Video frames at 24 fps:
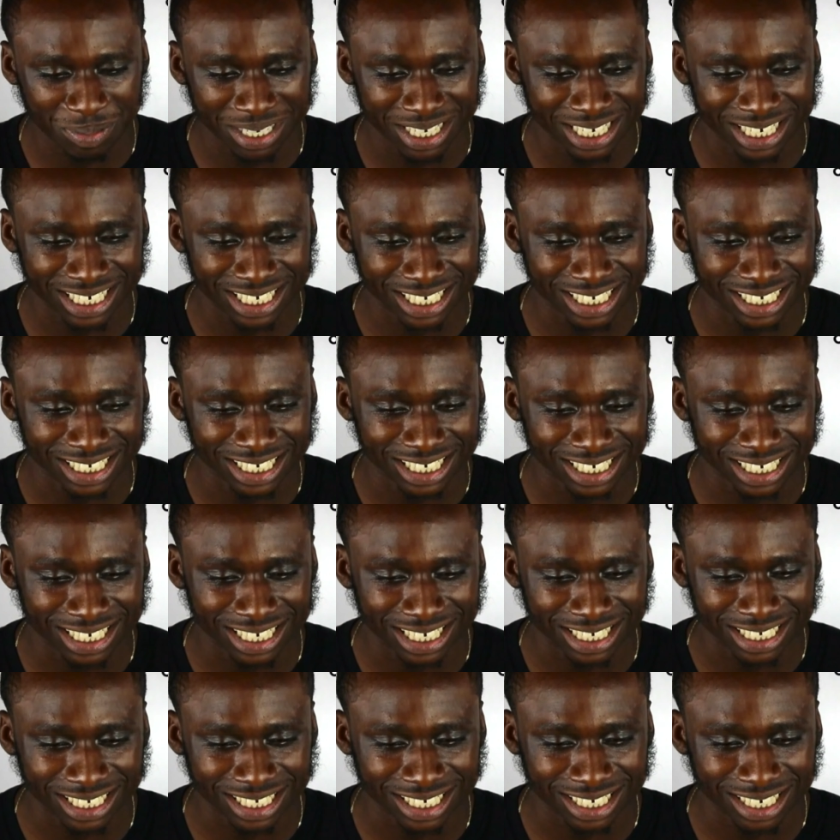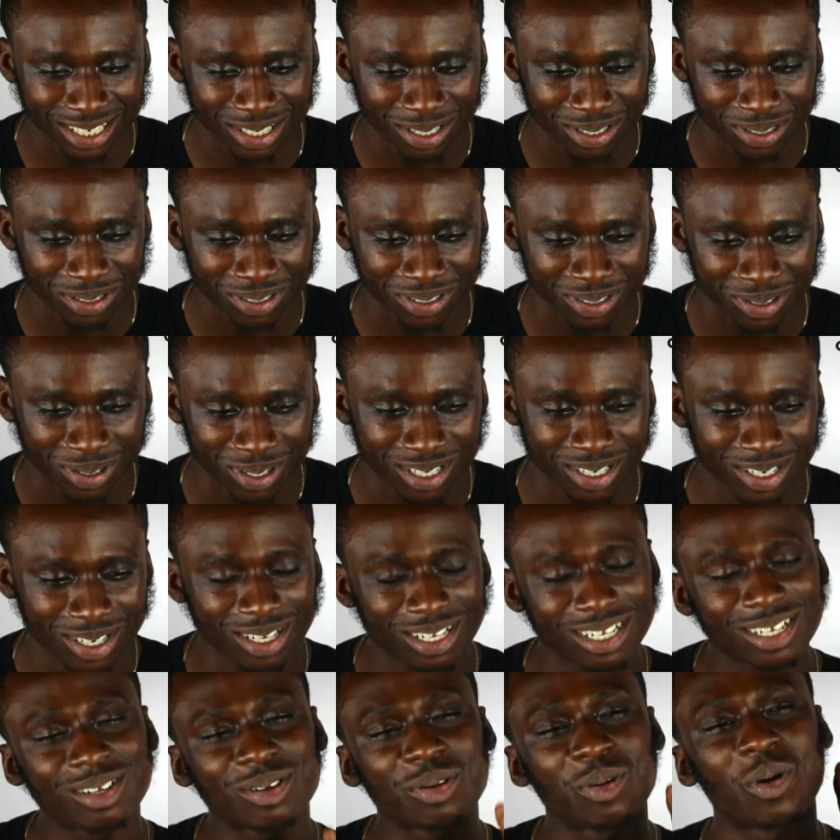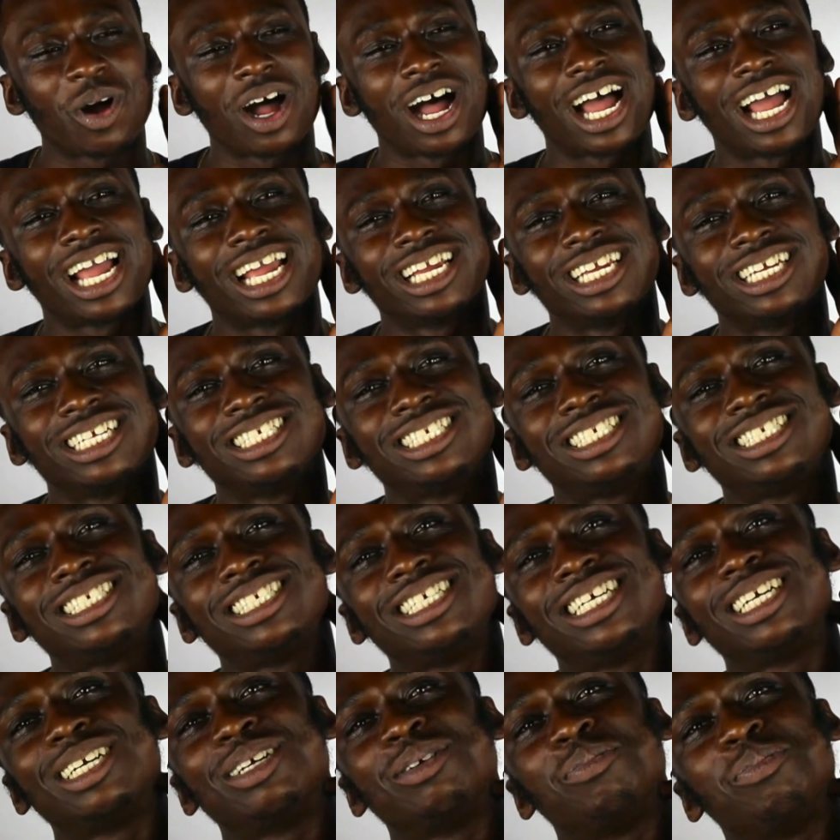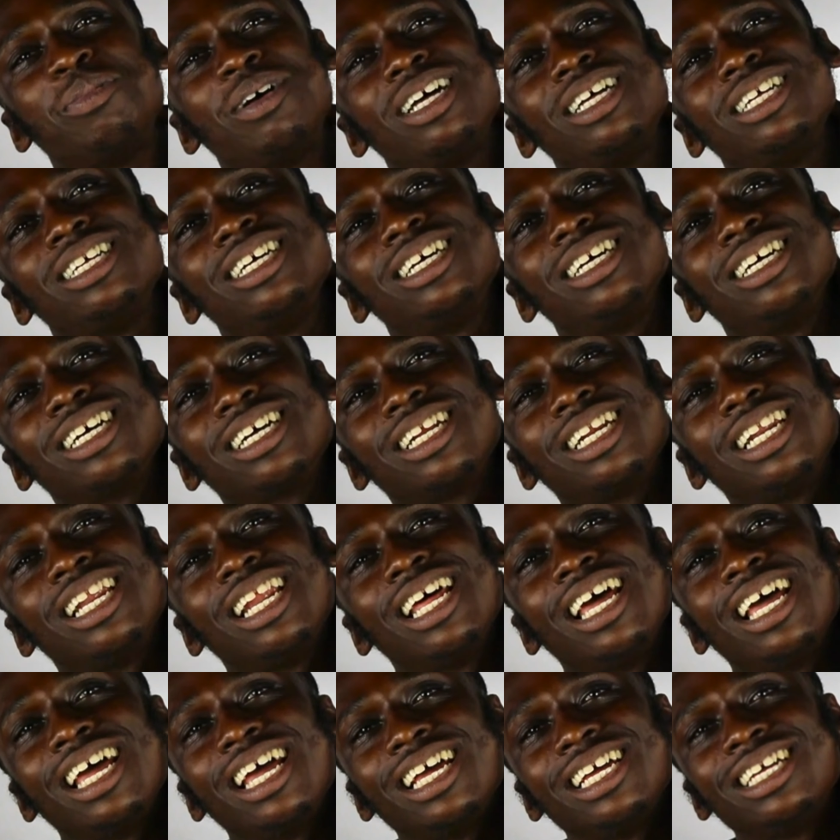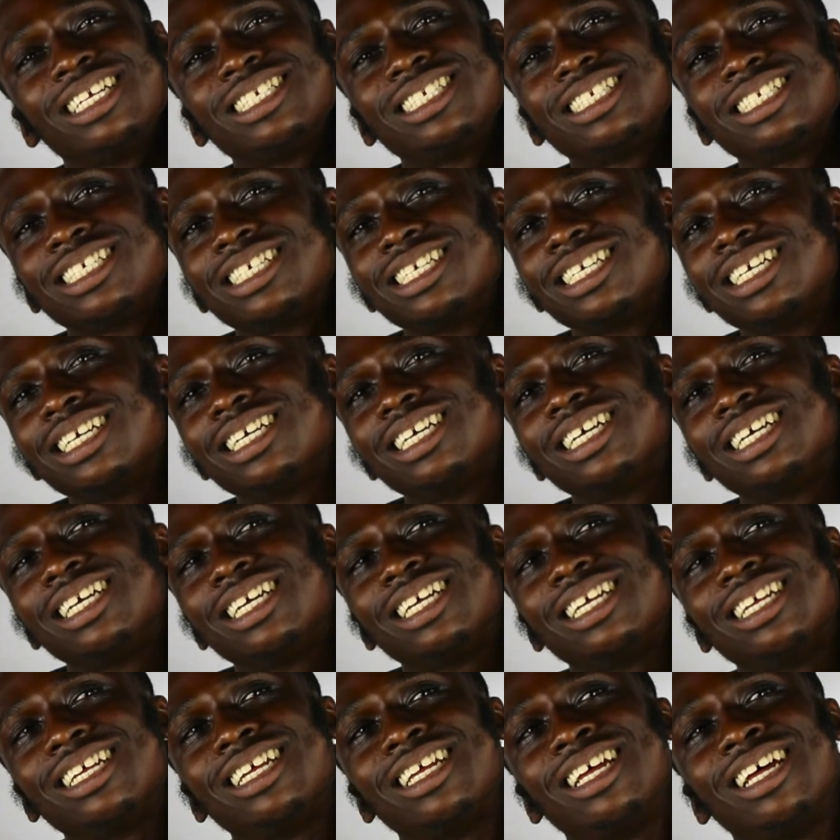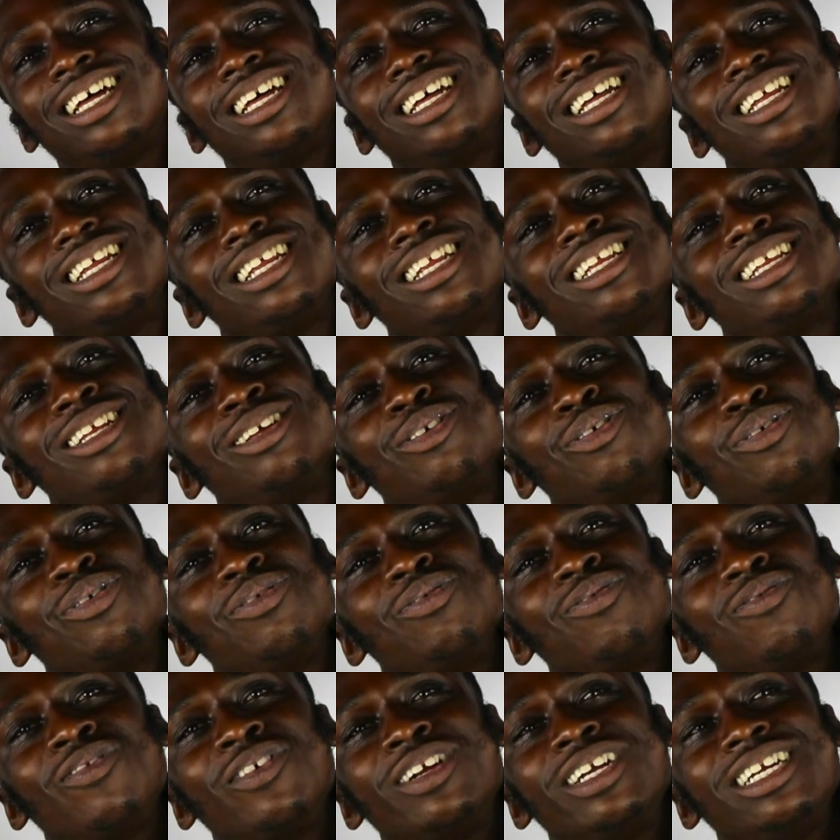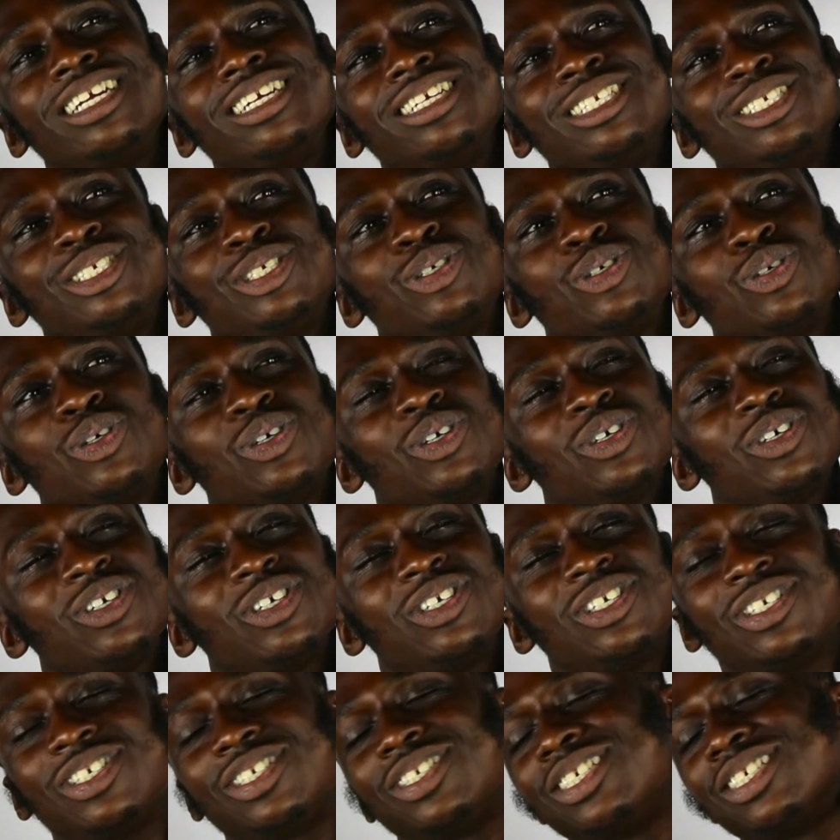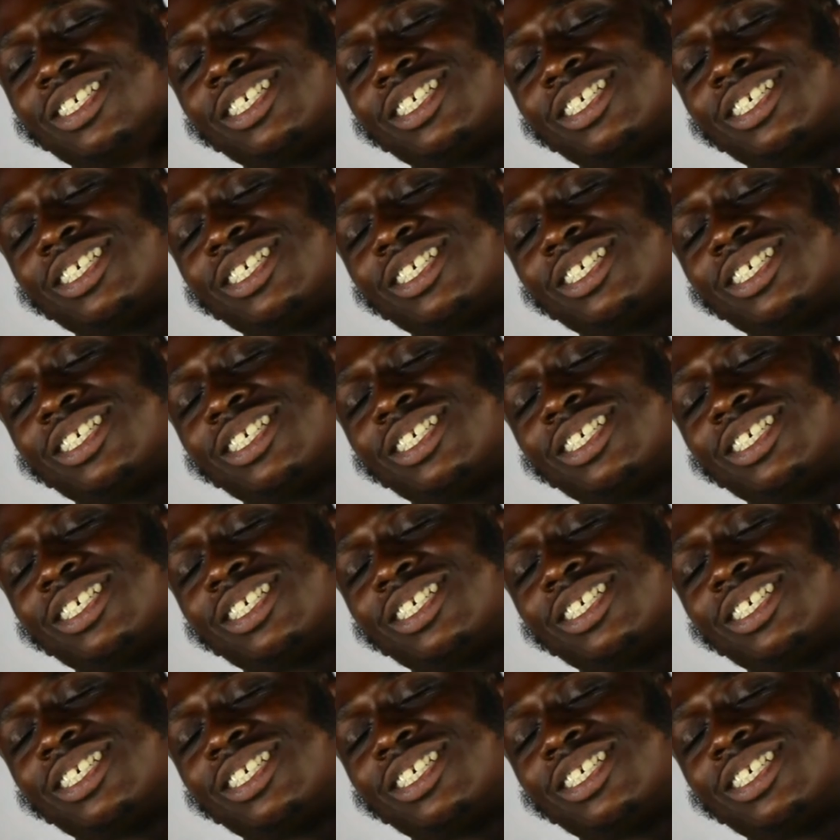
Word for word: this little quiet chick in my class, little Rican John.